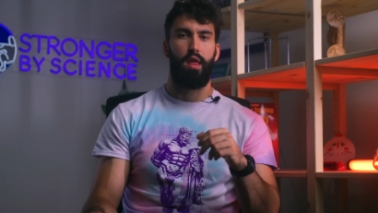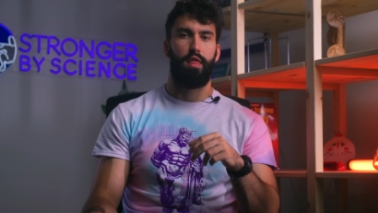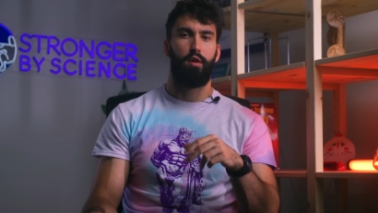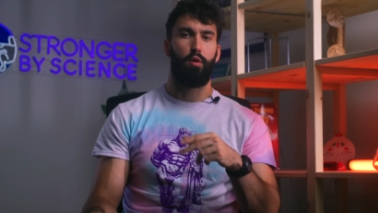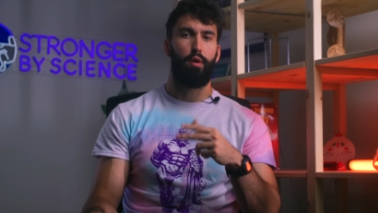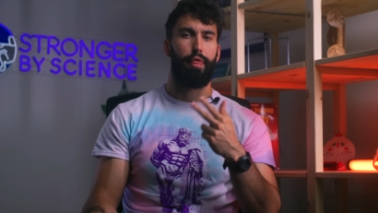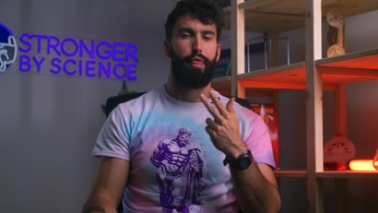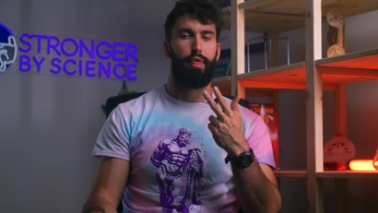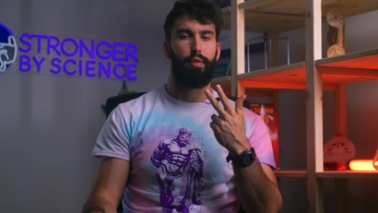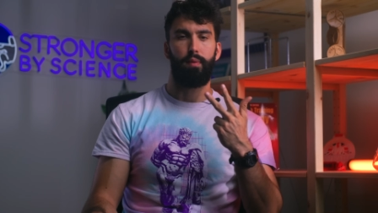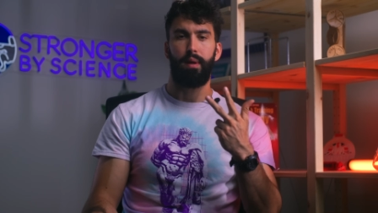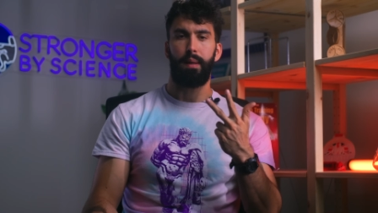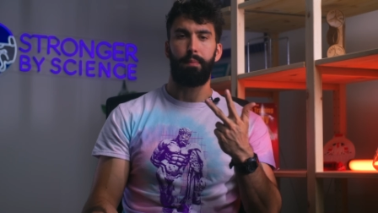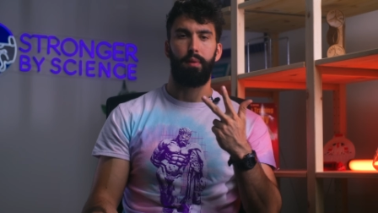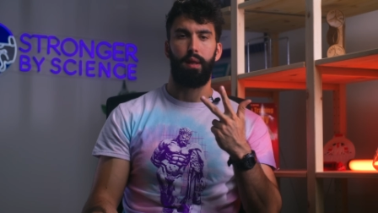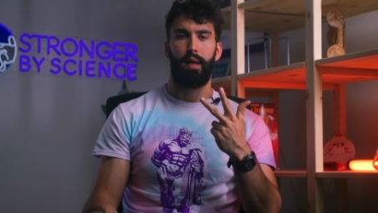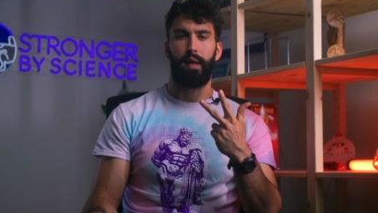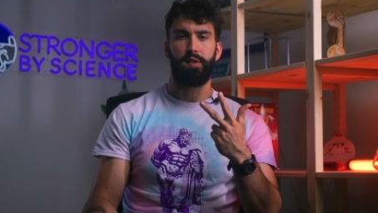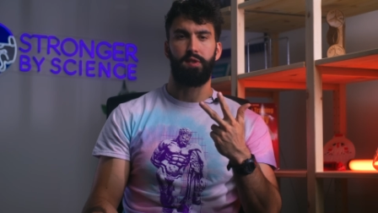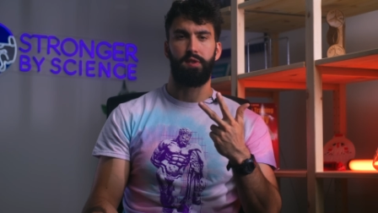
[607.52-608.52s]
There are three
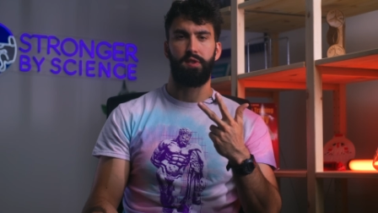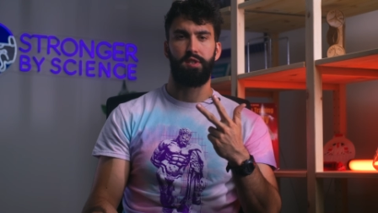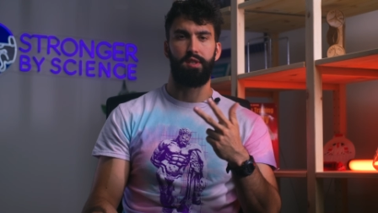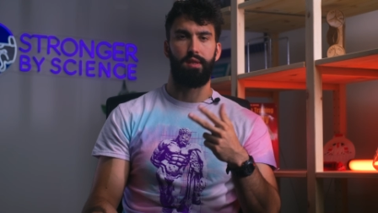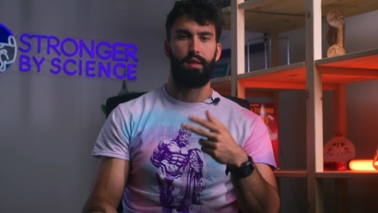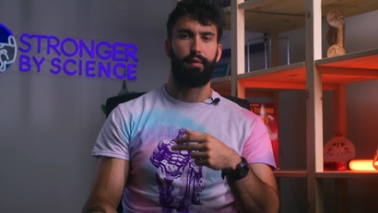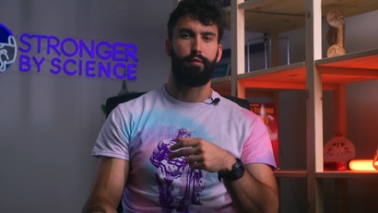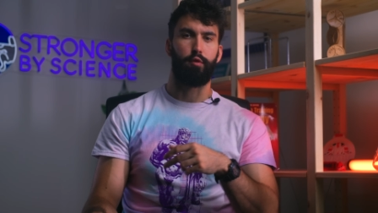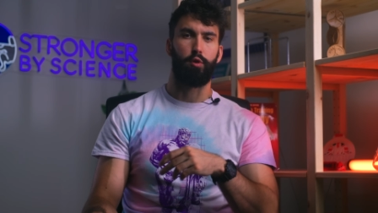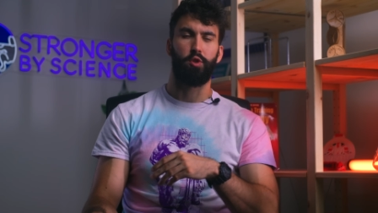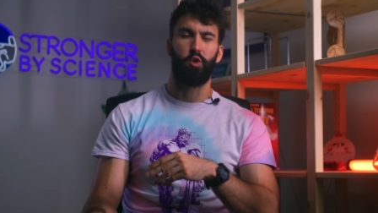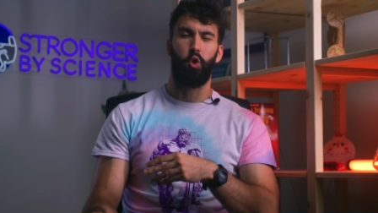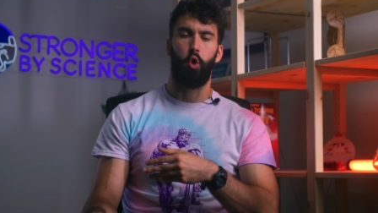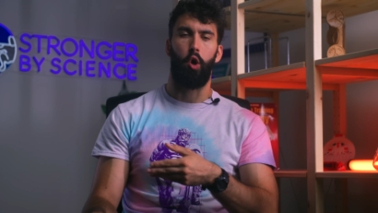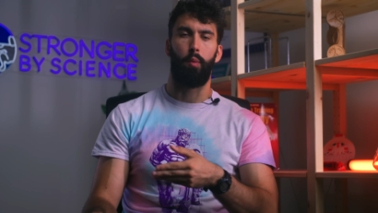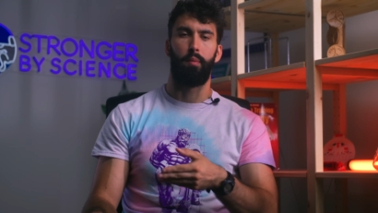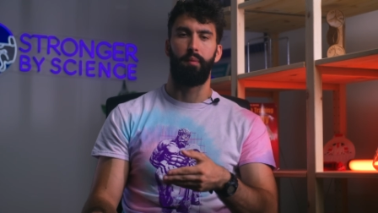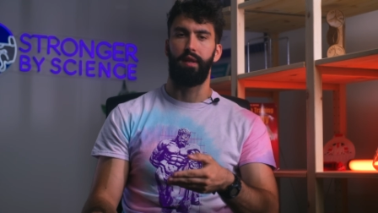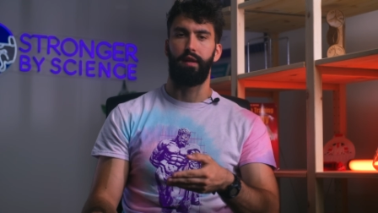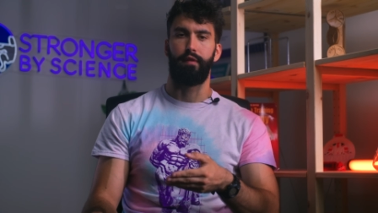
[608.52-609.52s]
places lifters
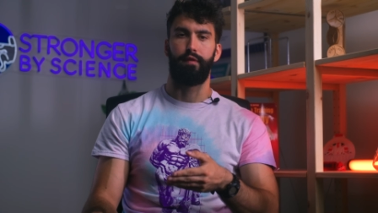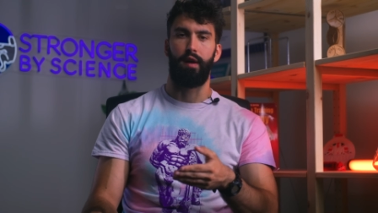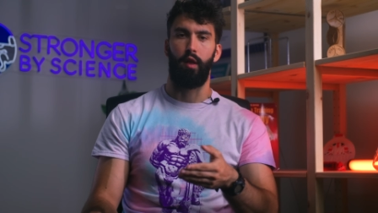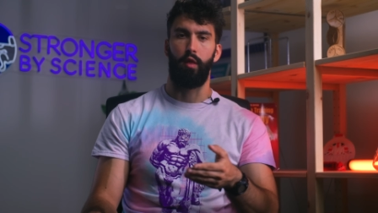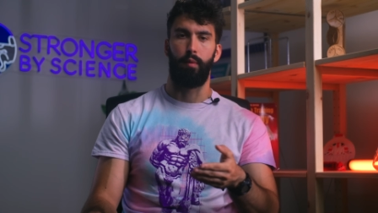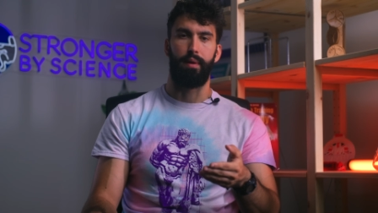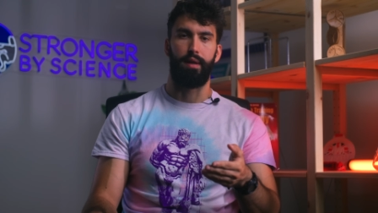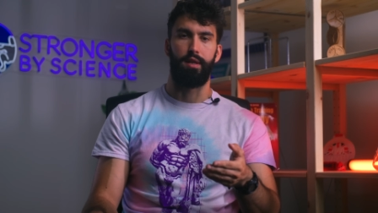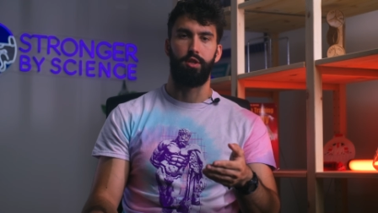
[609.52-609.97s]
commonly fail the